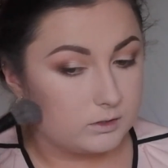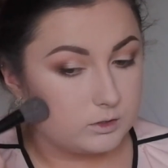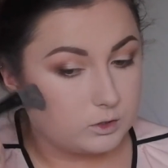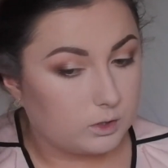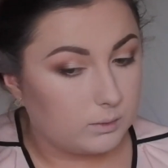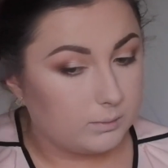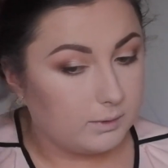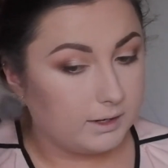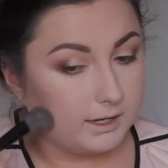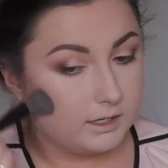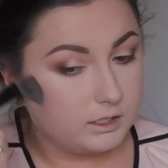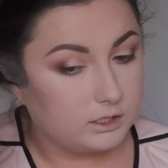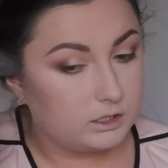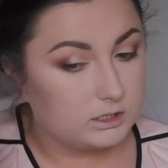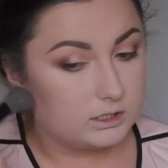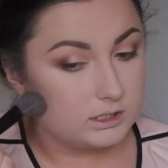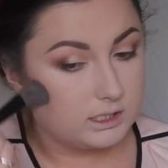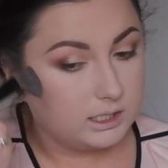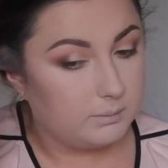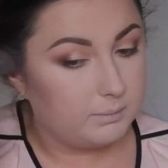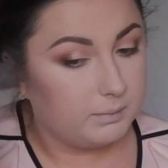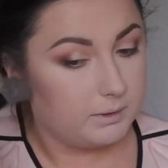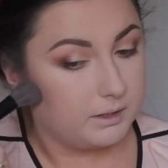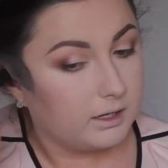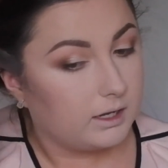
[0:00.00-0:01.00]
so I'm kind of just
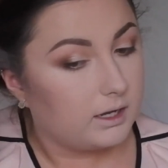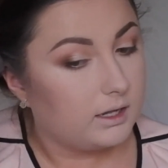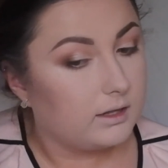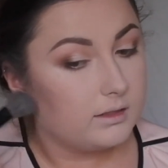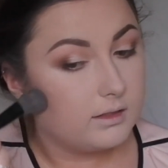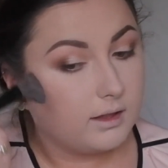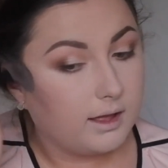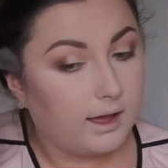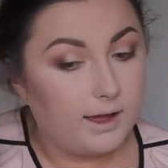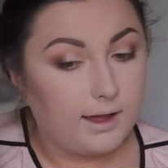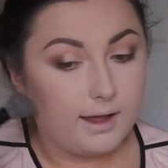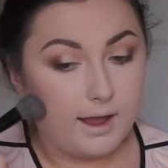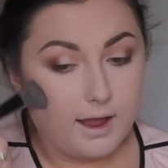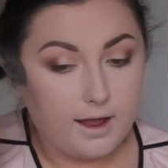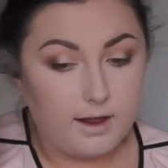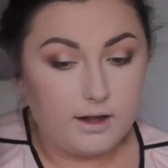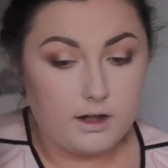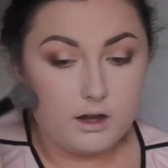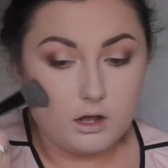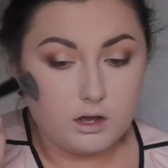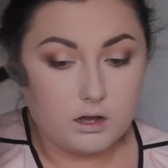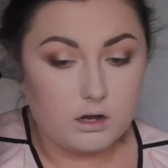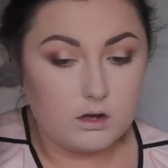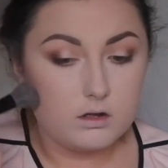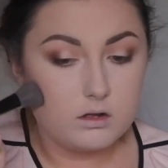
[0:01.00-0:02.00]
keeping it in that
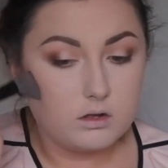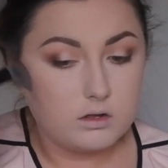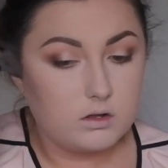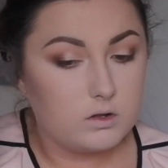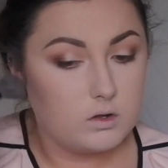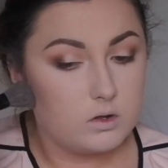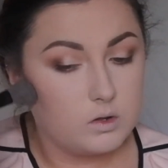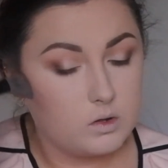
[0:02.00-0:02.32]
area,